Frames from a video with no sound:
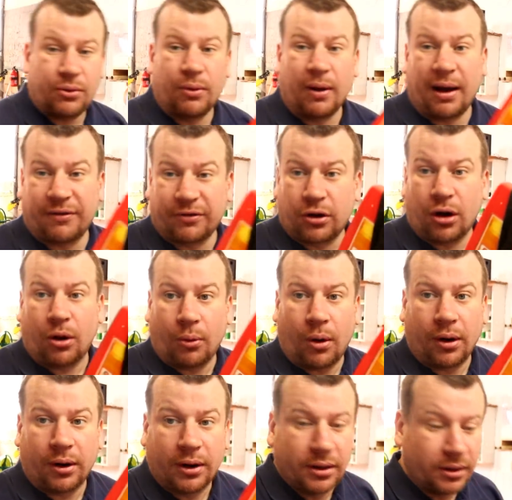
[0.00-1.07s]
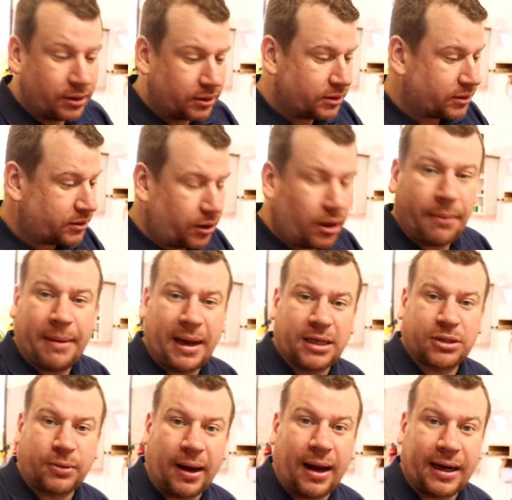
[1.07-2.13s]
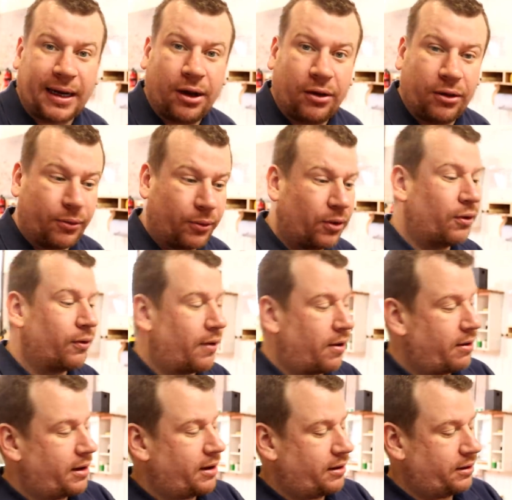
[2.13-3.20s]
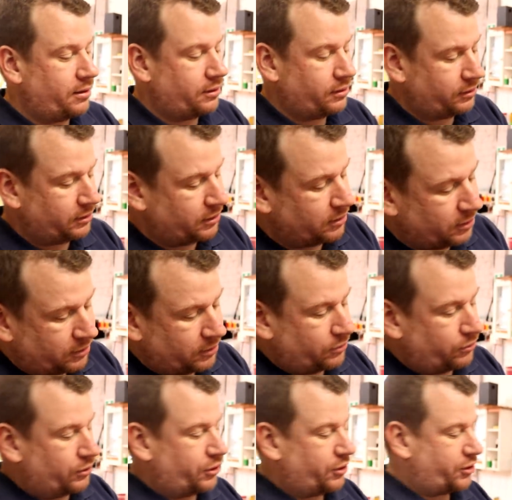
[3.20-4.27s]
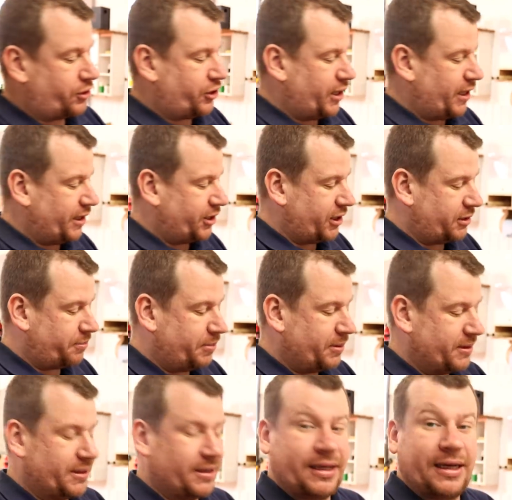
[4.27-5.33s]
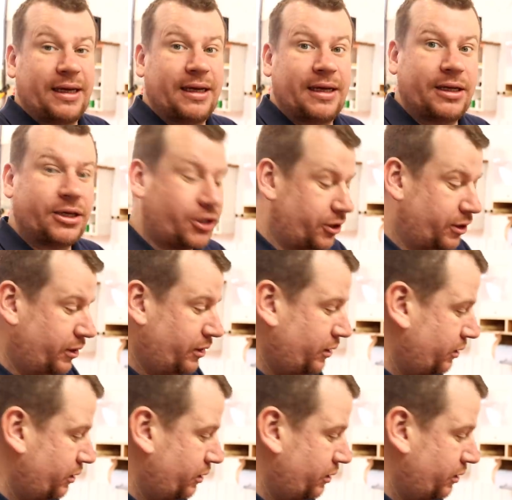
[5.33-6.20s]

well, I've got one, so I may as well hang it on the wall, right? We'll just change its position.